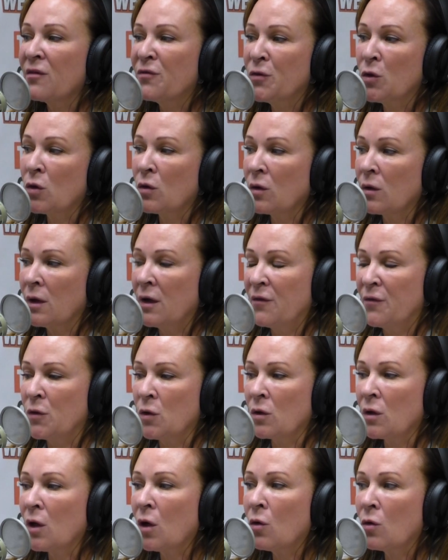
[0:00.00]
But if
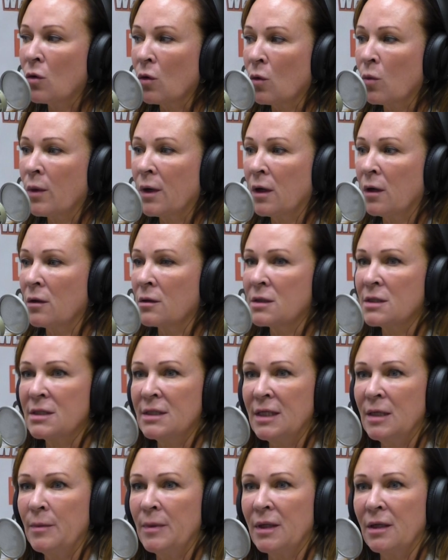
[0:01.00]
you're local, we're on
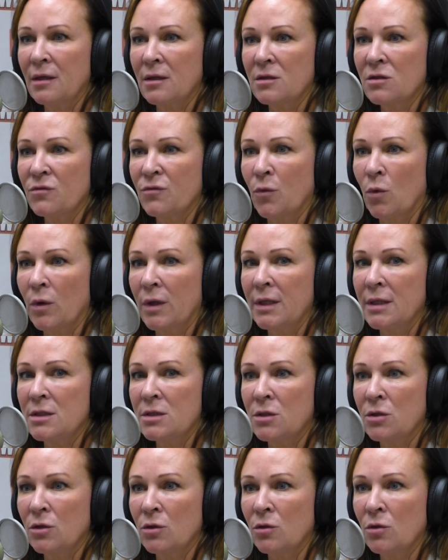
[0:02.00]
CBS
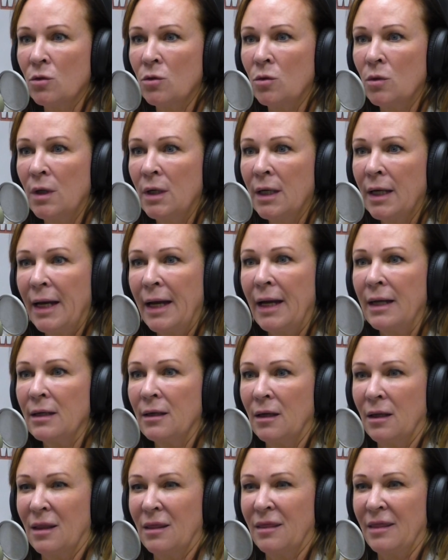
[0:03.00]
42 at
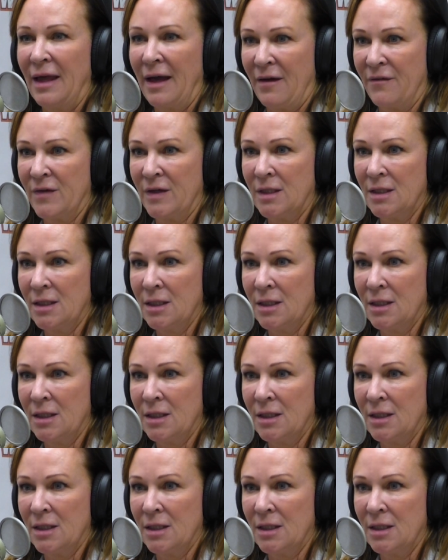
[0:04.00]
11